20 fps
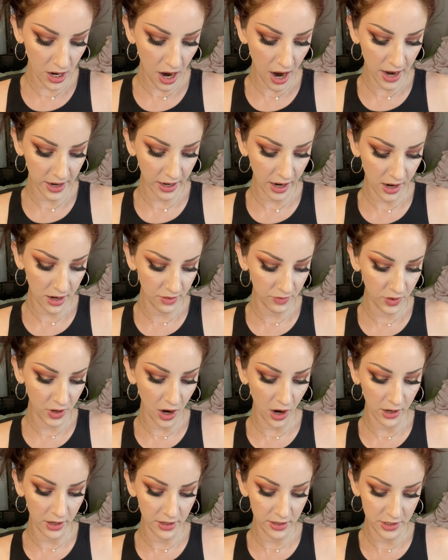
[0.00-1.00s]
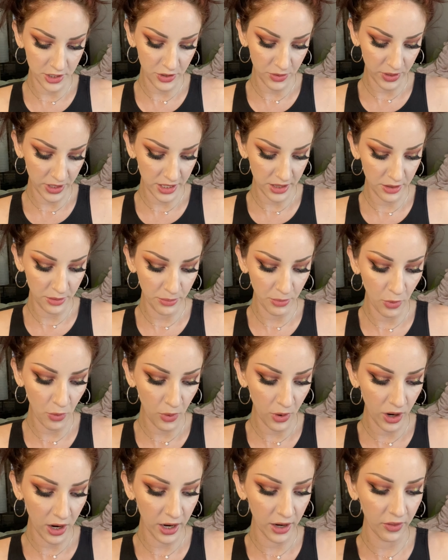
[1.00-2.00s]
I kind of got into it, the
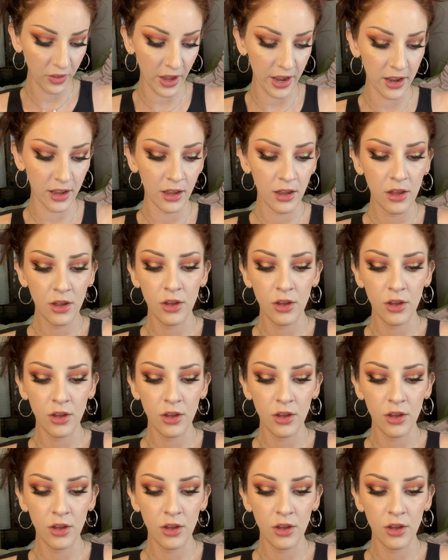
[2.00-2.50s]
more like,